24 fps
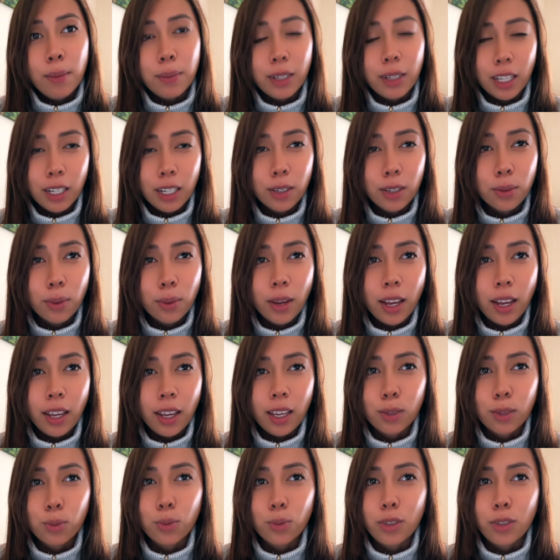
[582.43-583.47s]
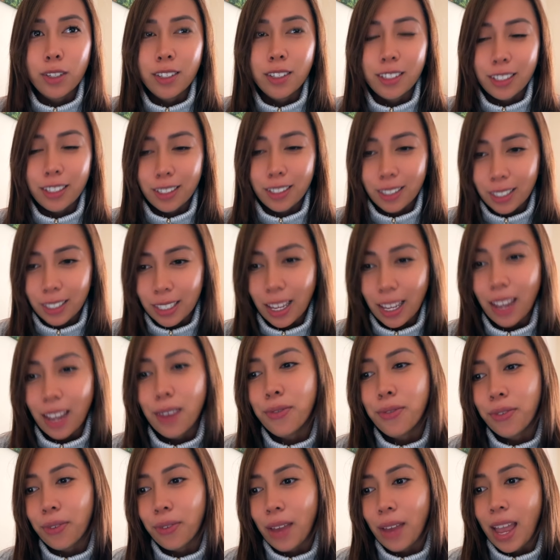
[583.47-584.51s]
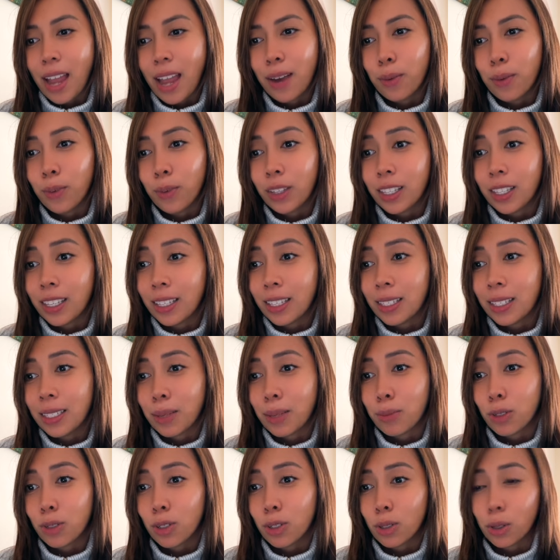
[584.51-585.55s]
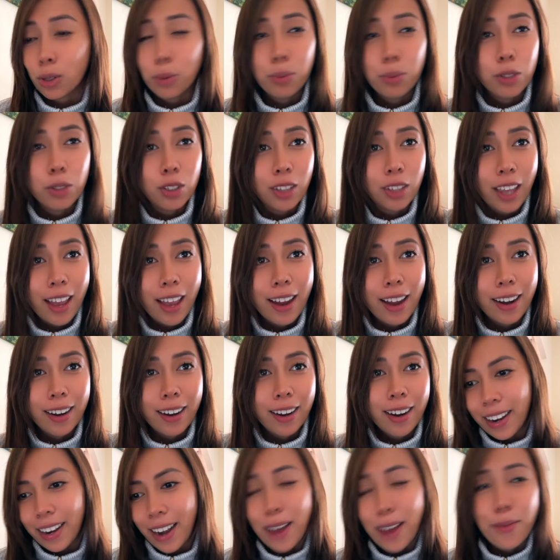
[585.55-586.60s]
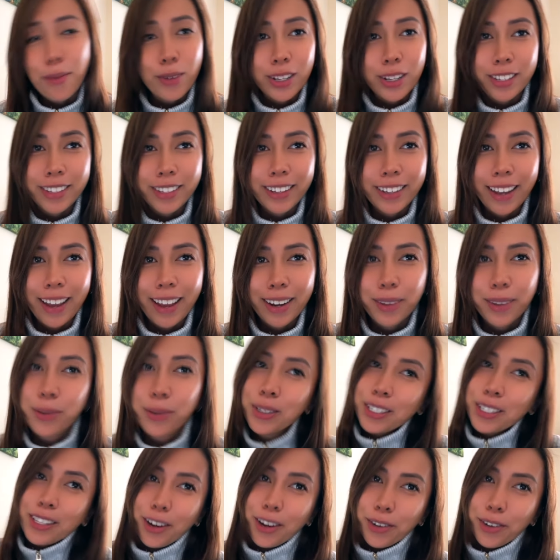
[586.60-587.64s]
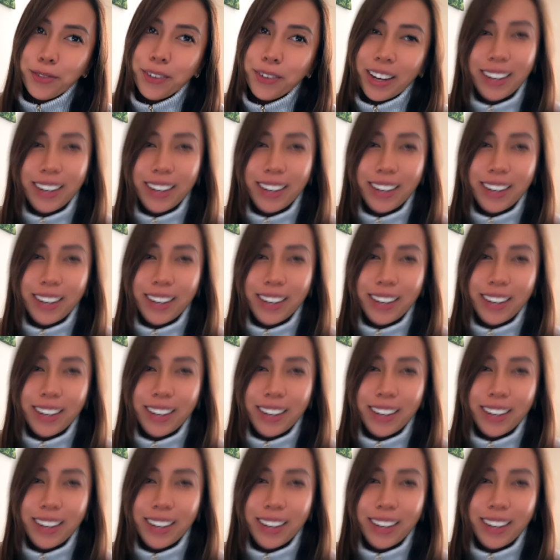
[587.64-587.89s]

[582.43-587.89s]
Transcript: But either way, it was still safe and we did some slopes together. And once again, it was a lot of fun.